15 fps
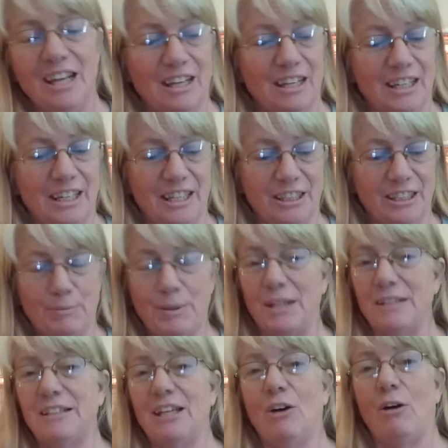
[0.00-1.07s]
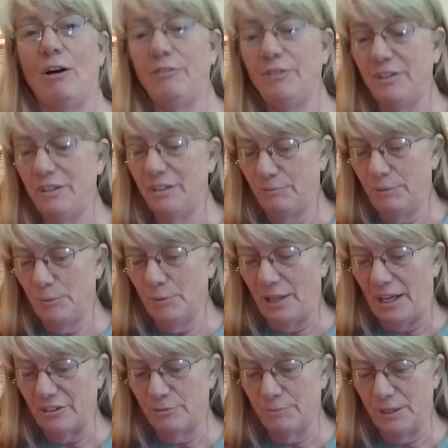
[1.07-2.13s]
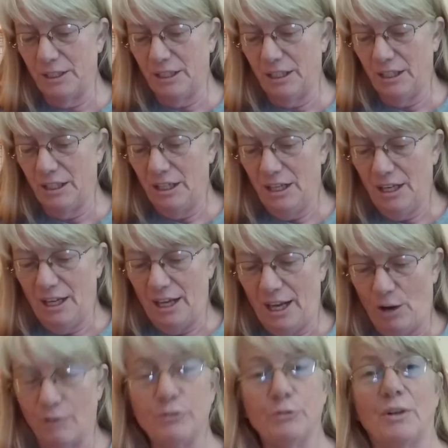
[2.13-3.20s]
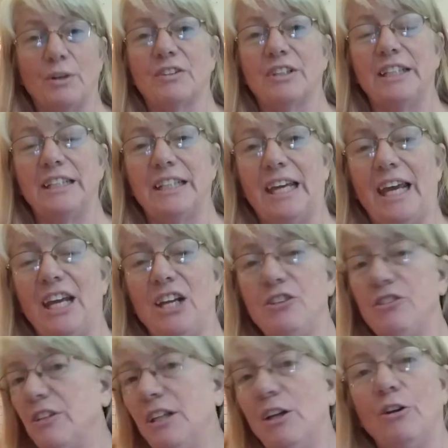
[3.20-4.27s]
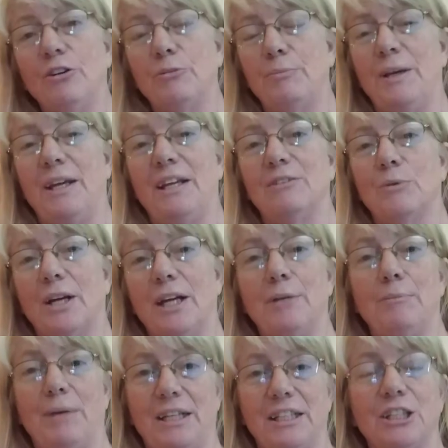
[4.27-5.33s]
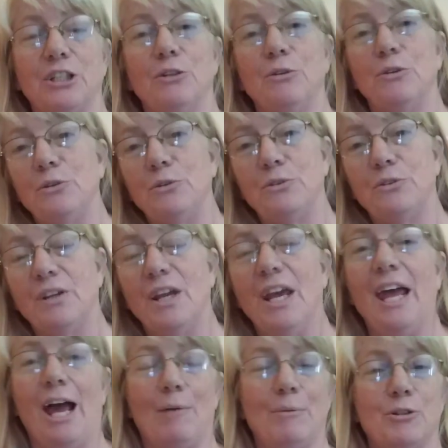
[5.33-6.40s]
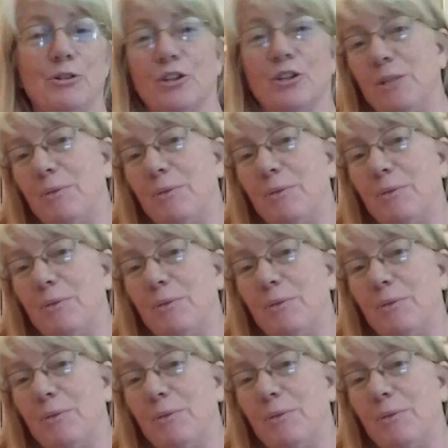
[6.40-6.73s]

And it depends how often. People ask me, how often do I clean the cage? It all depends what kind of bedding you use, how much your guinea